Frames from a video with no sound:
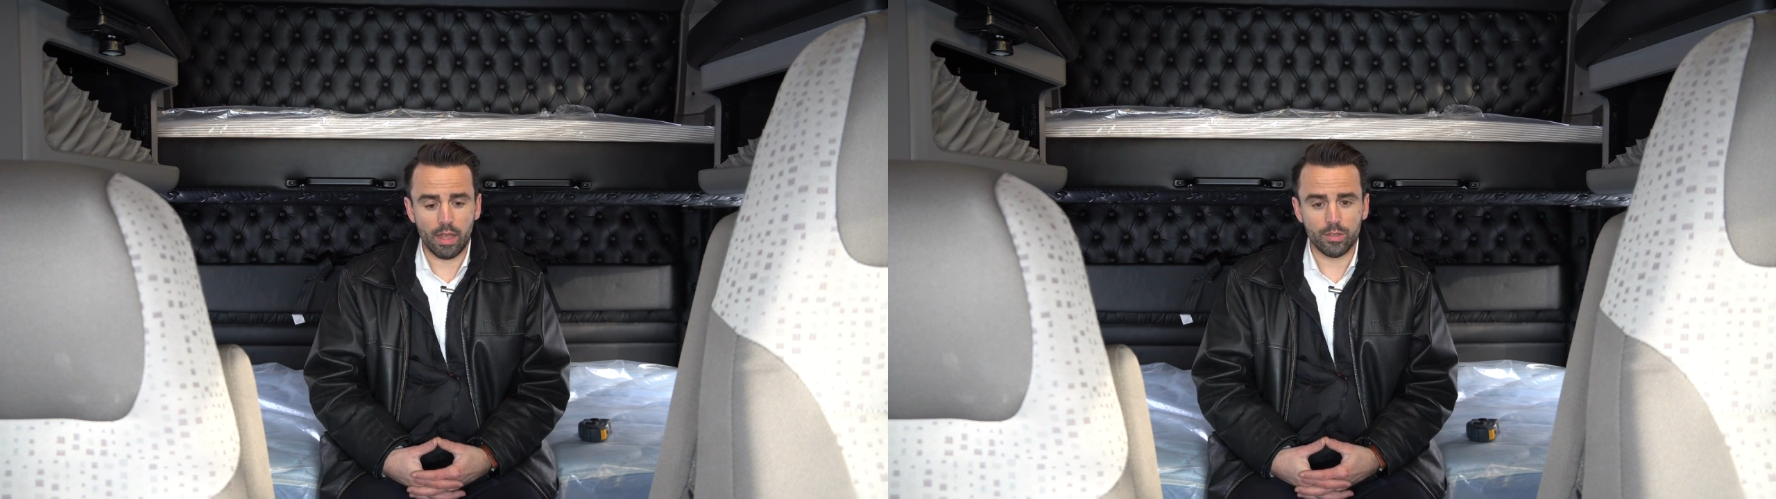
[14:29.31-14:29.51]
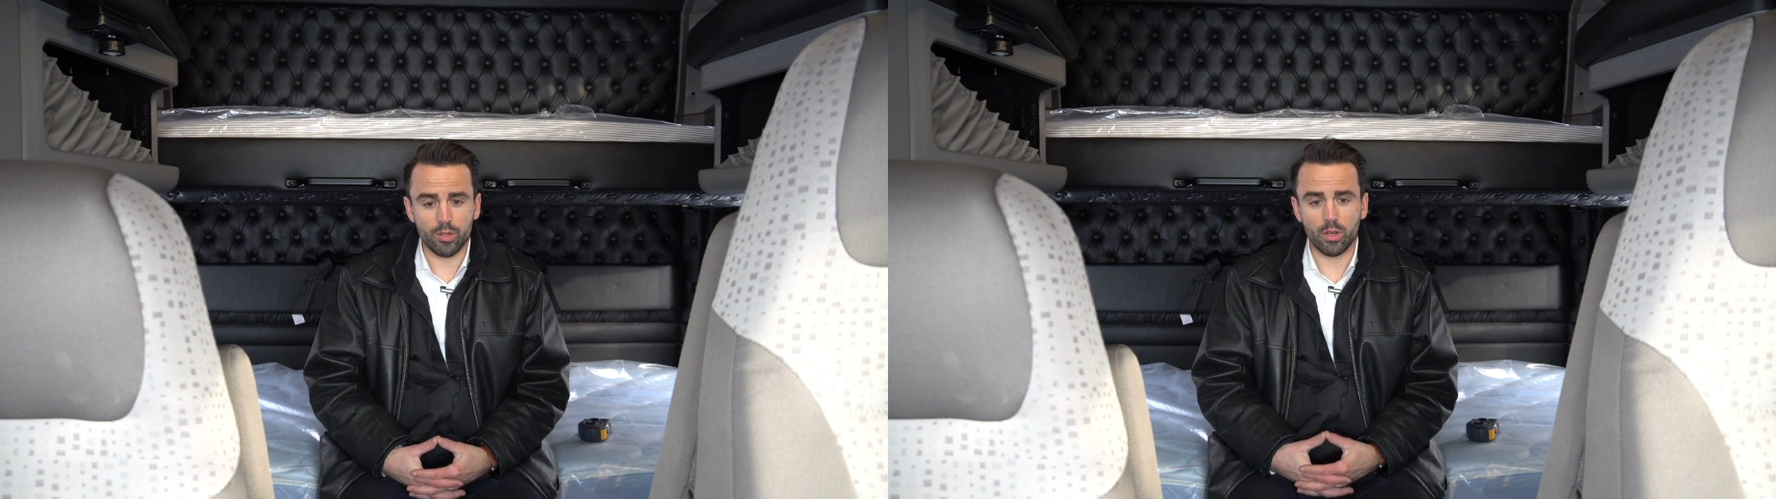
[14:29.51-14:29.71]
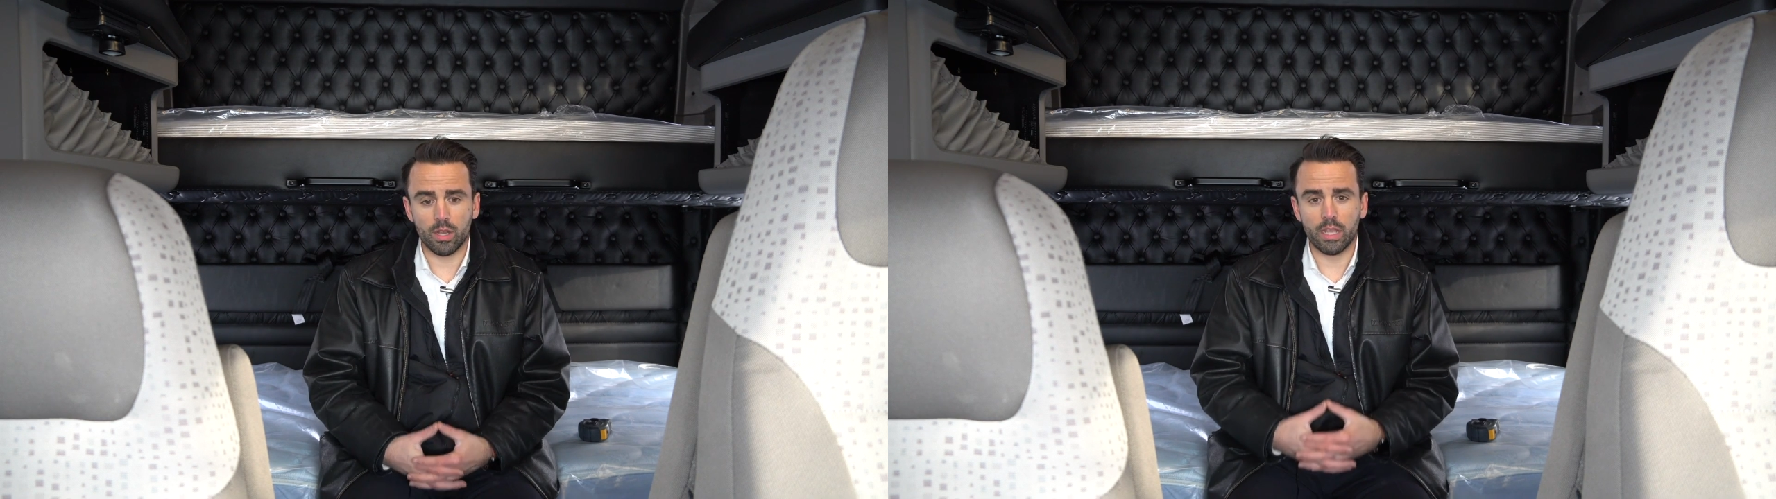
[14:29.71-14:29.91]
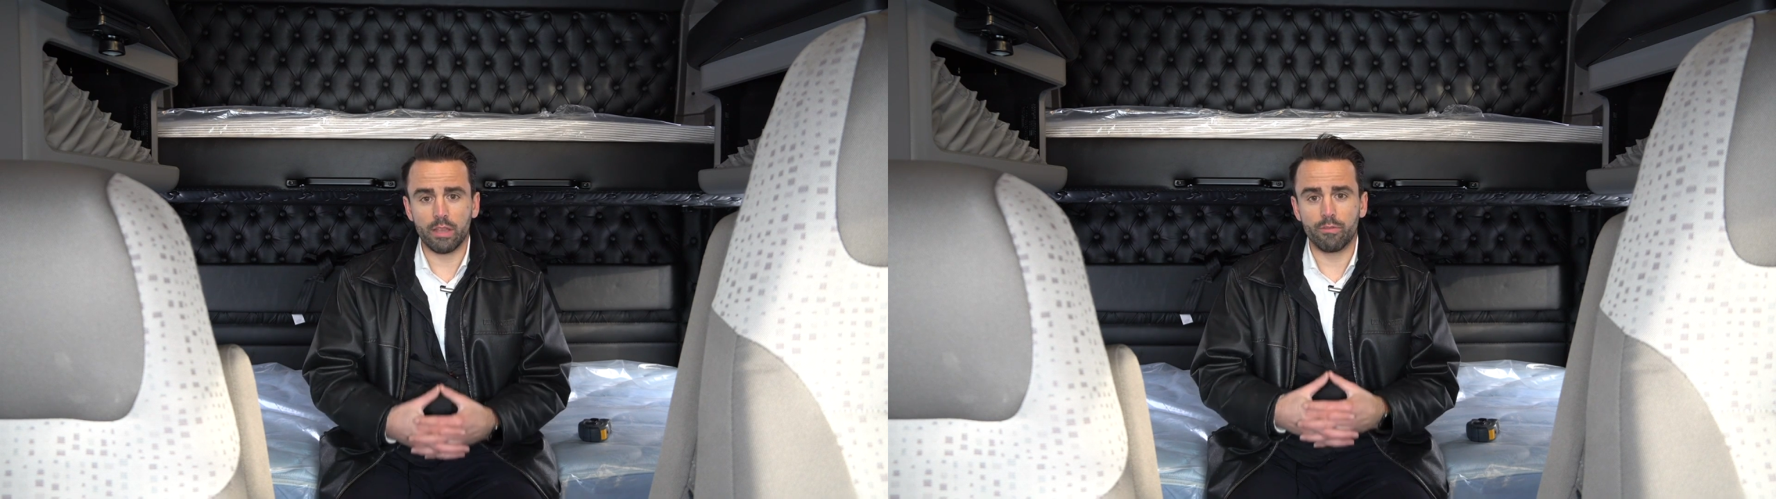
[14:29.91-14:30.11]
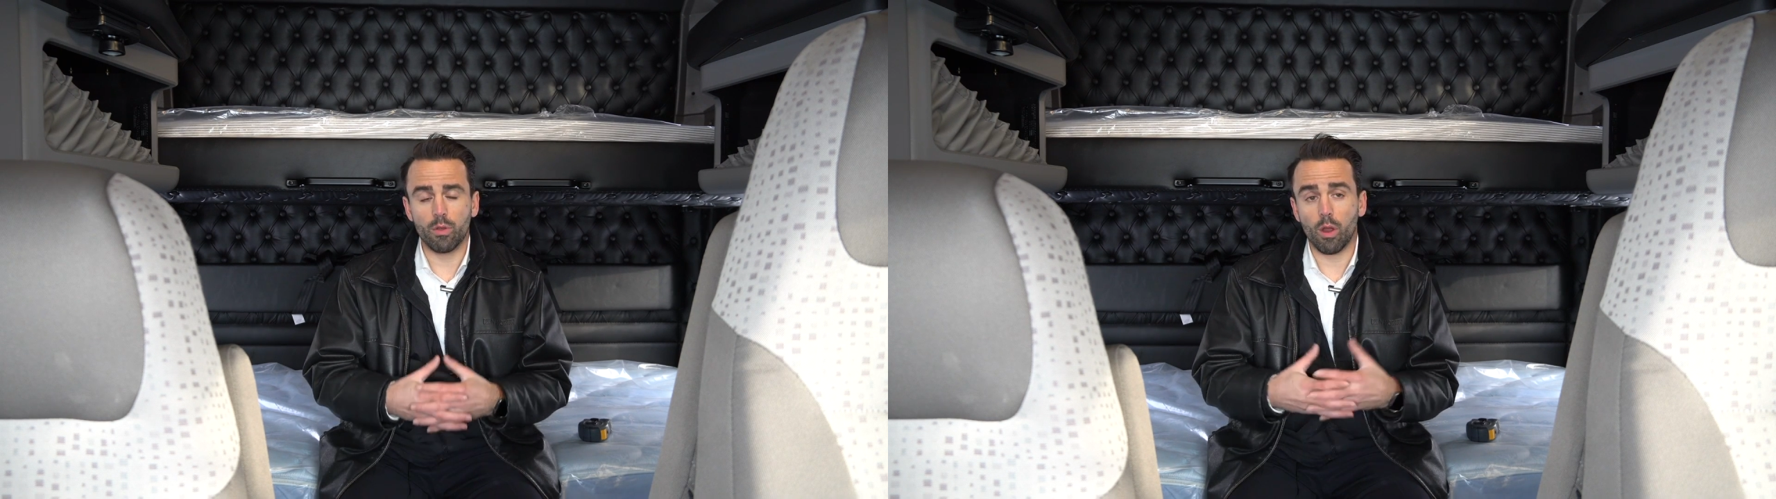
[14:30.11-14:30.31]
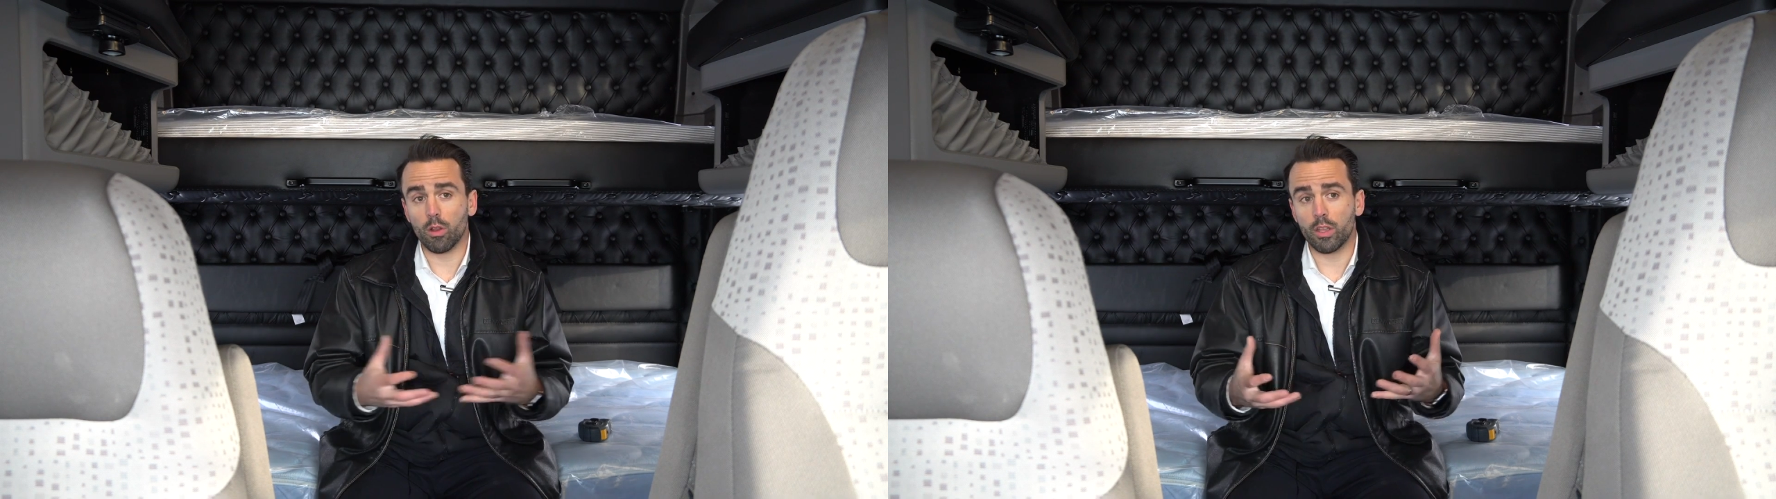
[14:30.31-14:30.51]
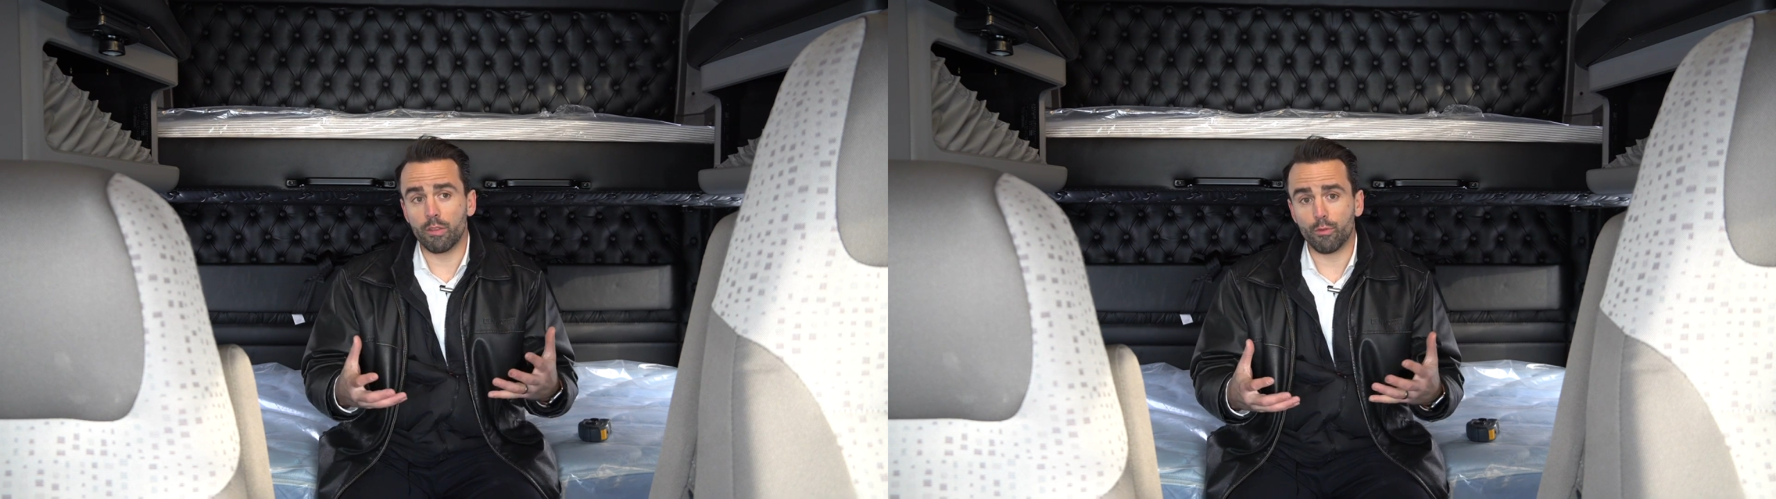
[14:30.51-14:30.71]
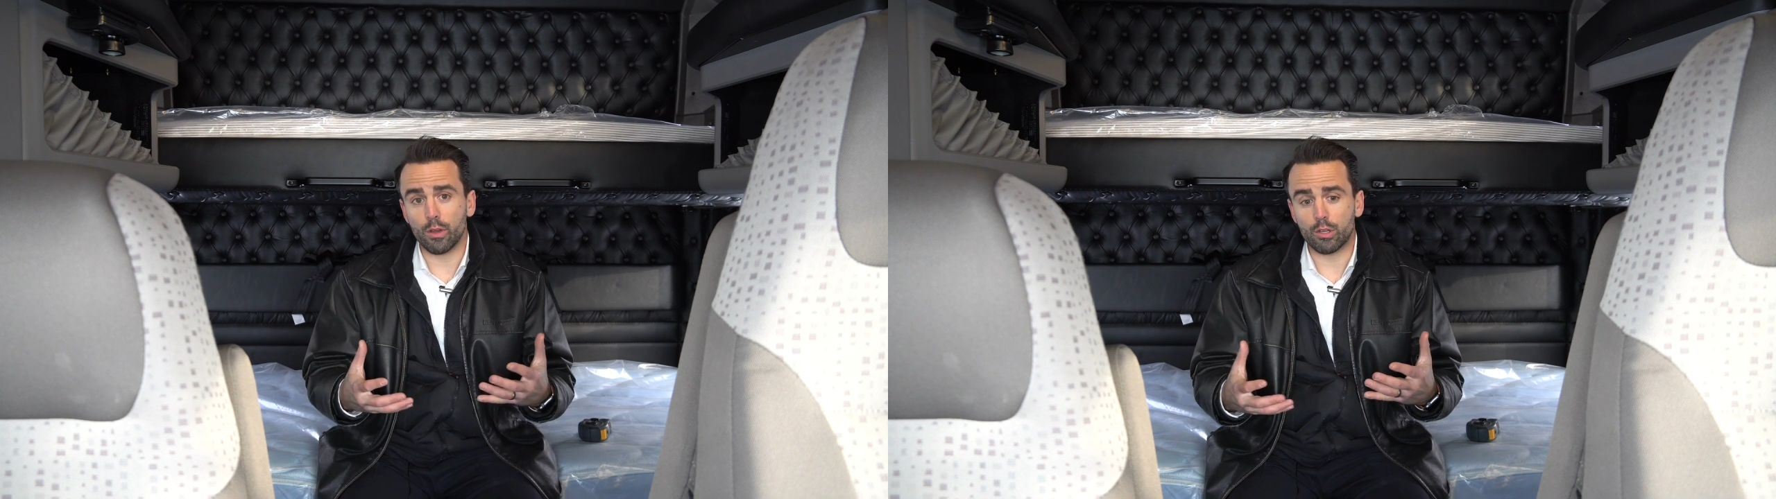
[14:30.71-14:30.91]
Certainly if you are
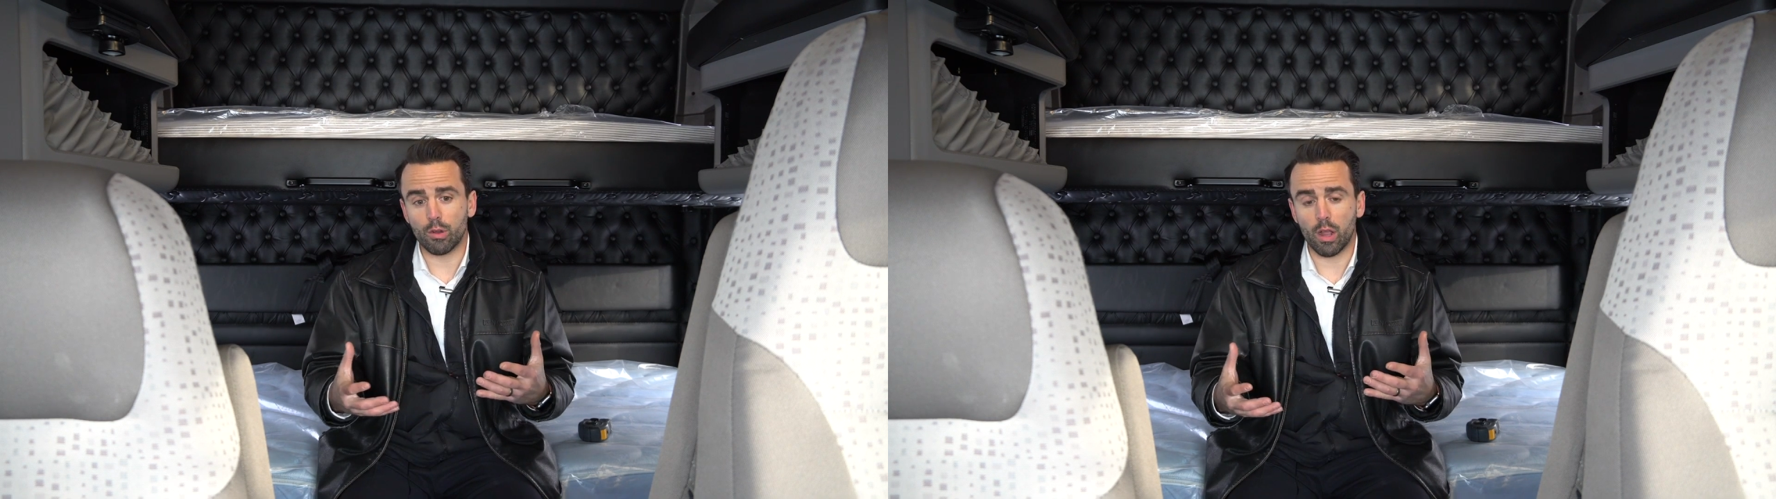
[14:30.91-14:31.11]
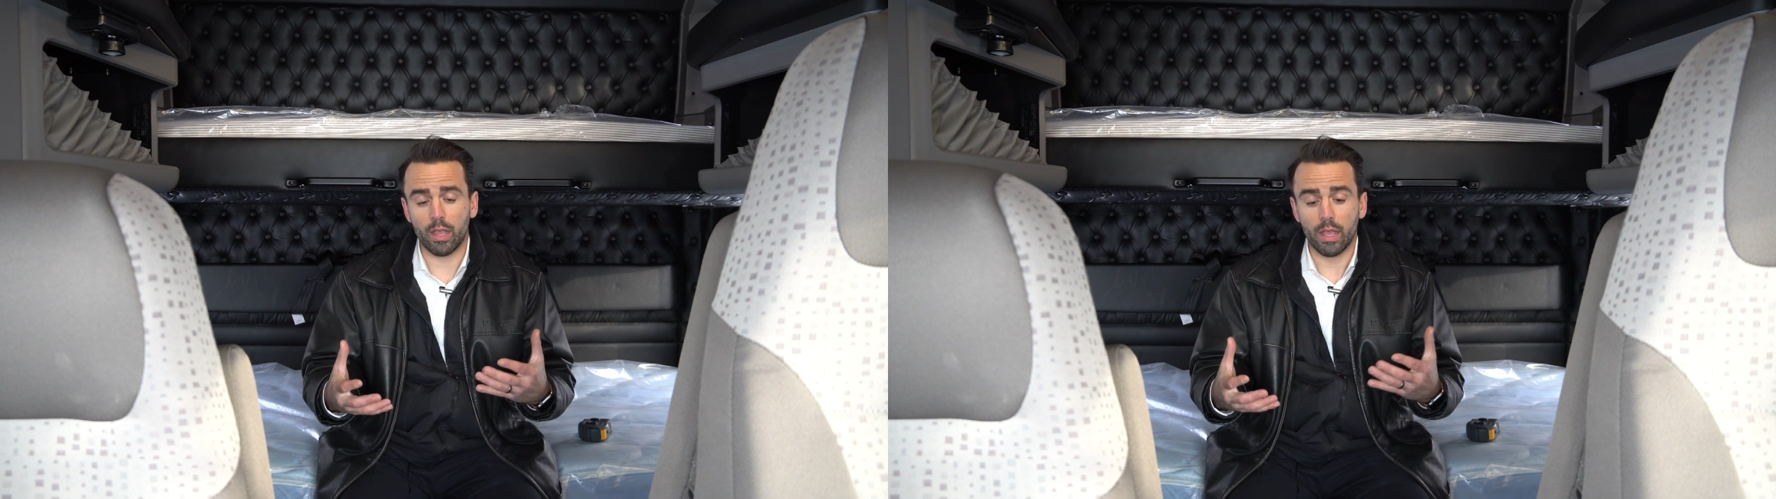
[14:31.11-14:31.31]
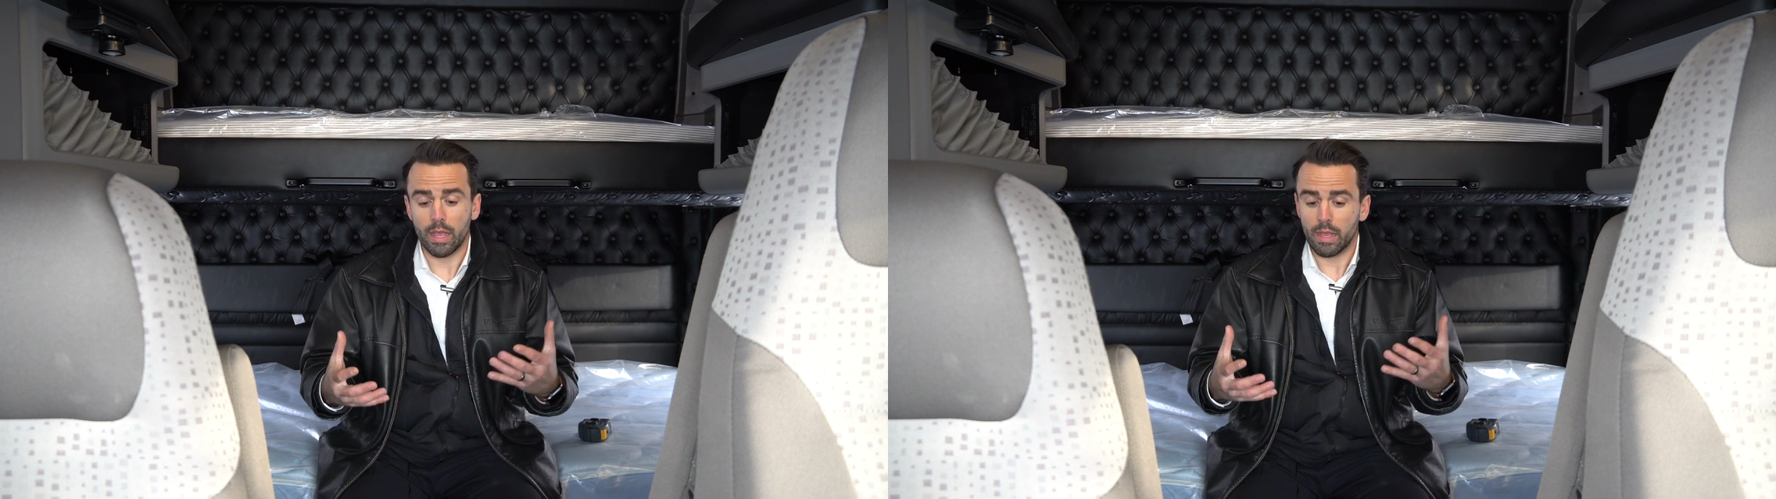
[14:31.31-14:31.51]
looking for a truck,